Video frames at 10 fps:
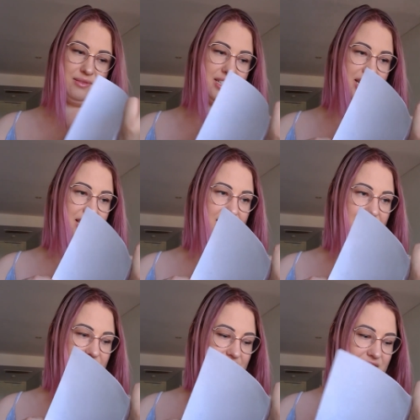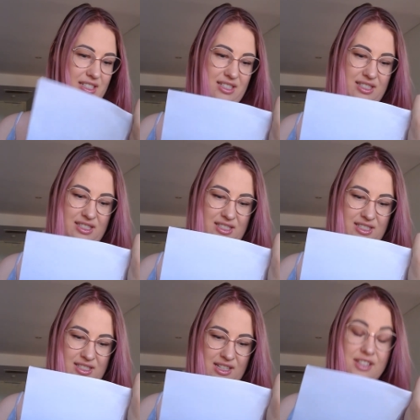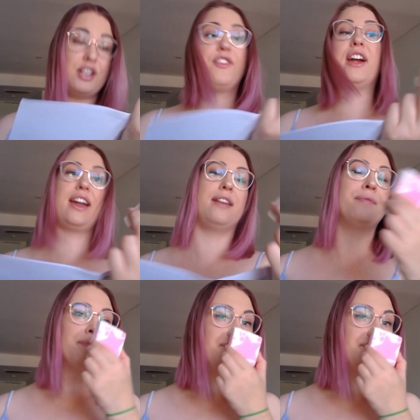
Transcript: What are you called? Snow Fairy.